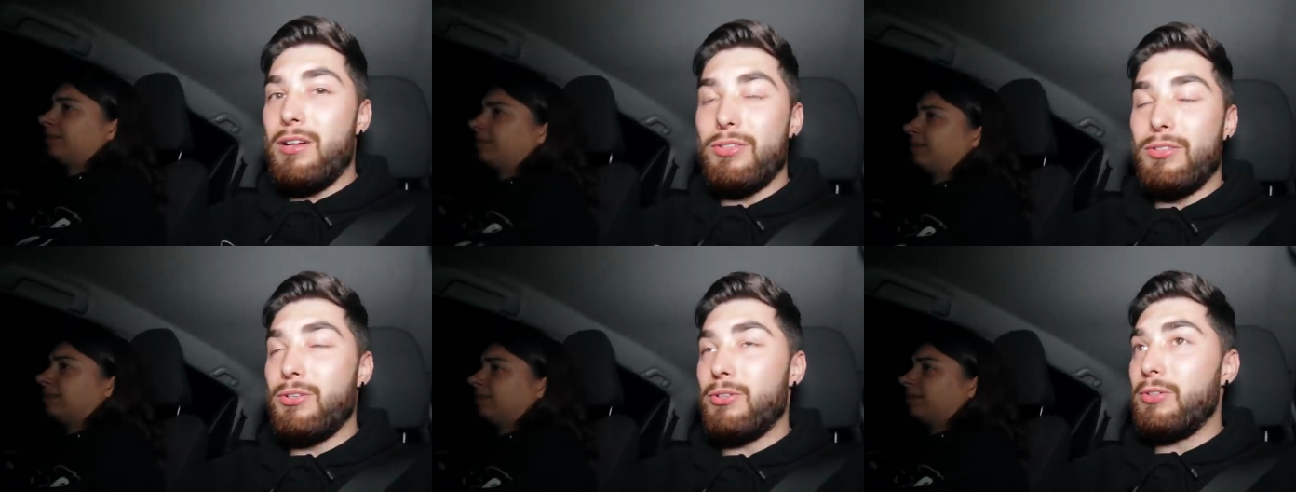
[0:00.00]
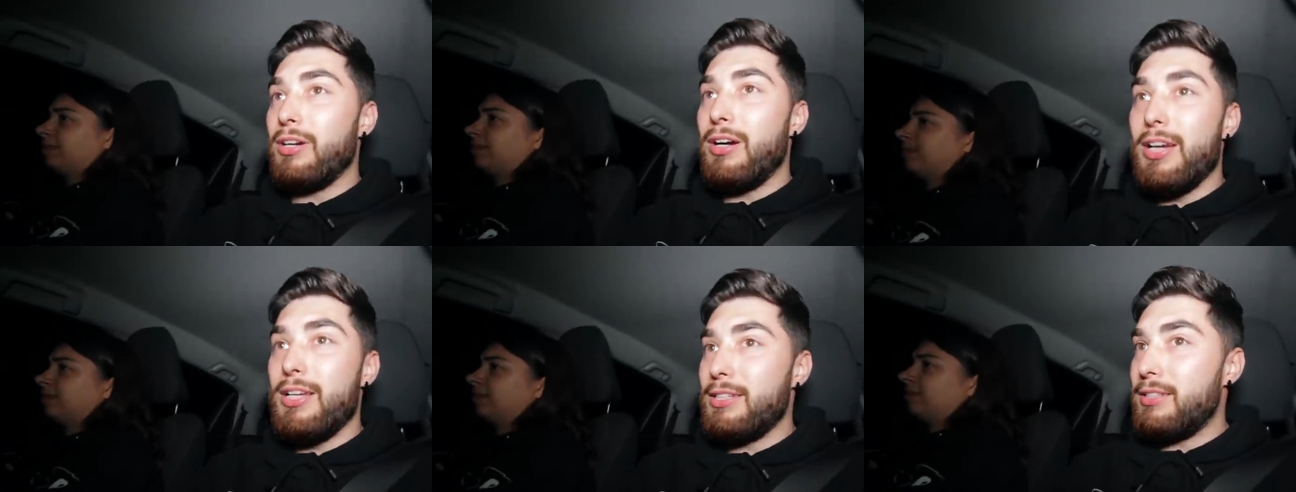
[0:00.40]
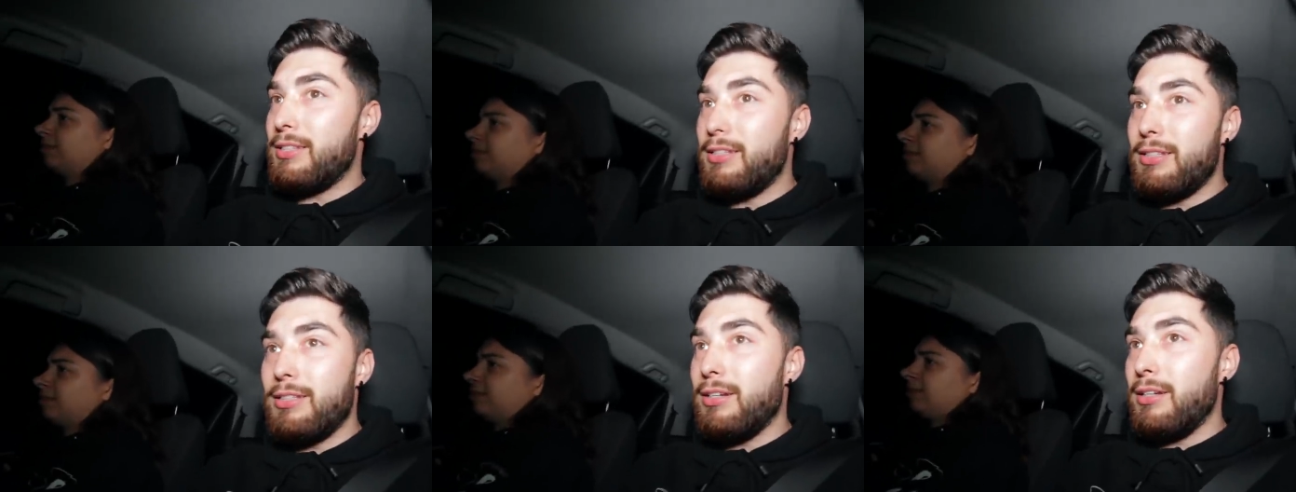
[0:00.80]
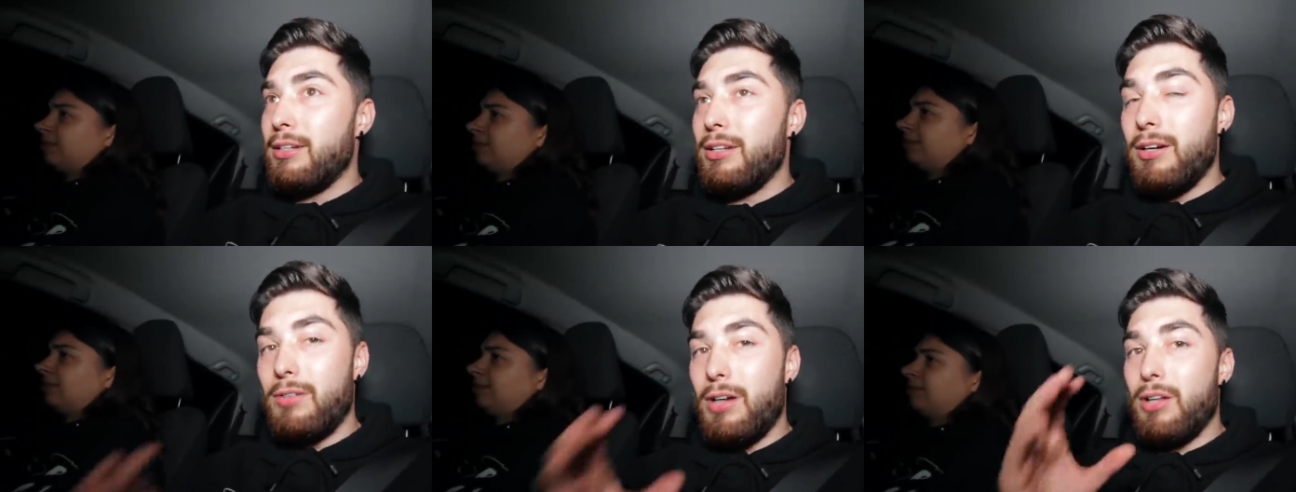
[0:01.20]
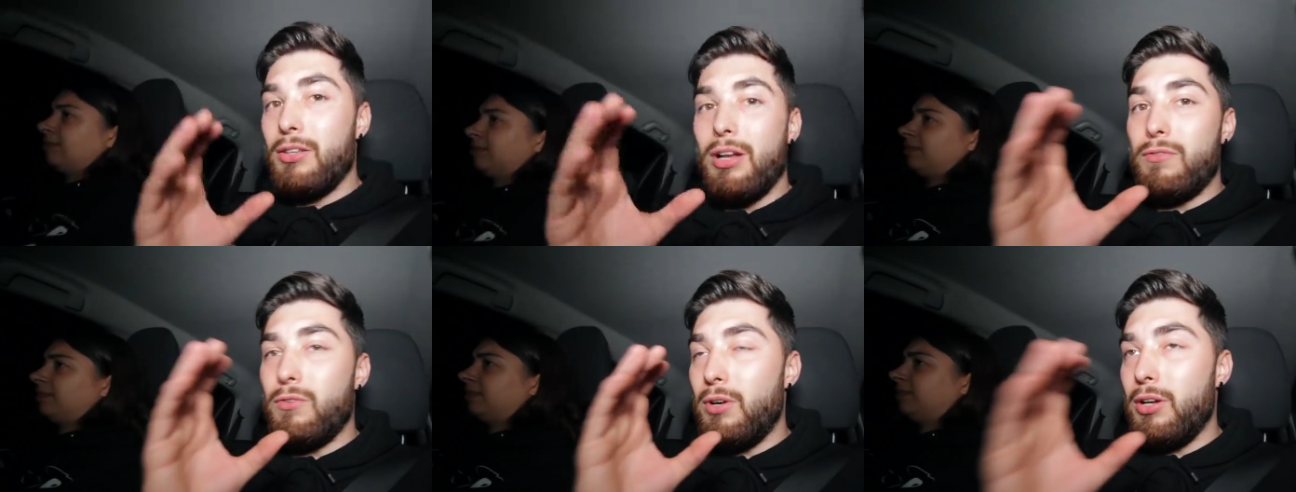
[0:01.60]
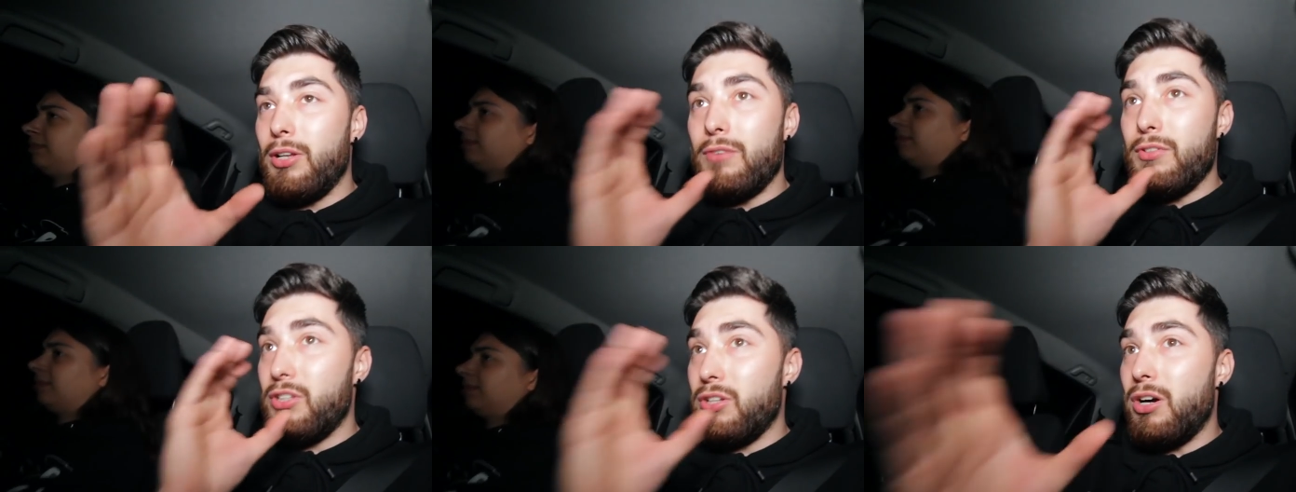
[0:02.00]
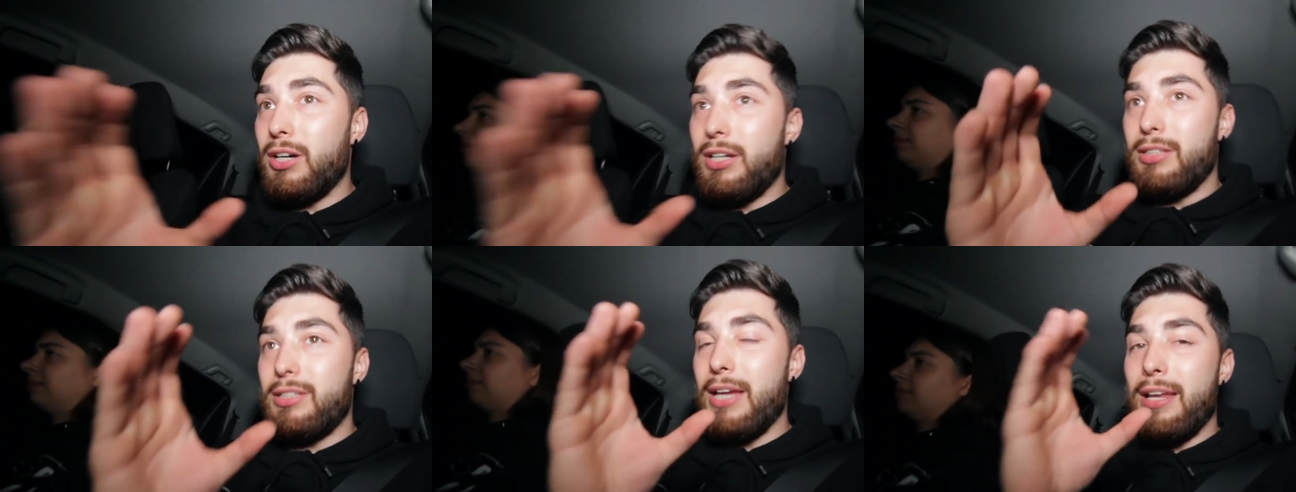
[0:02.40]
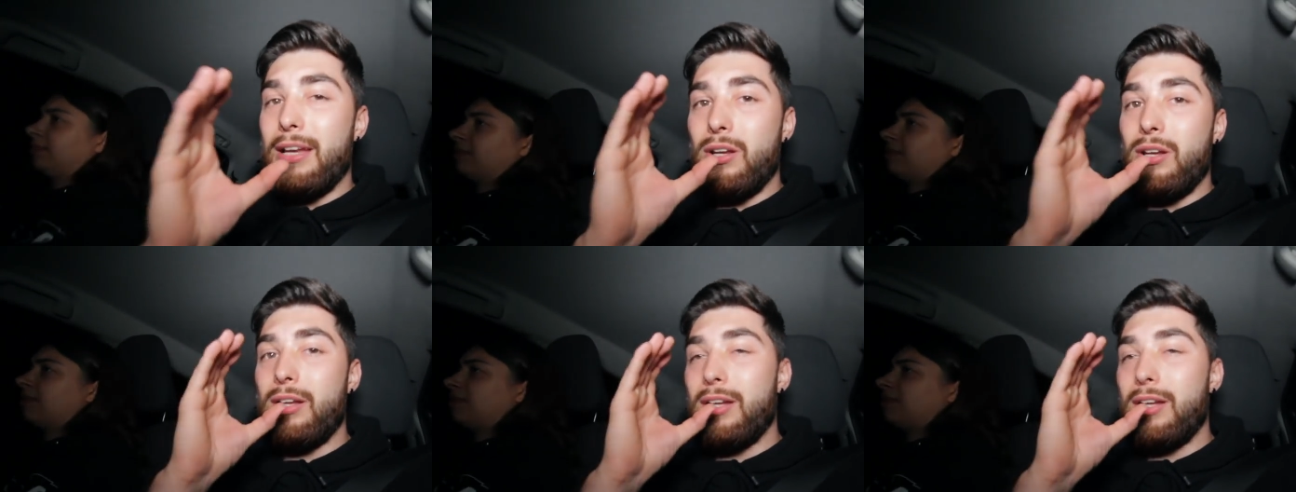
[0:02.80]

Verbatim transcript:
Speaker 1: I don't know guys. Another another another dark intent,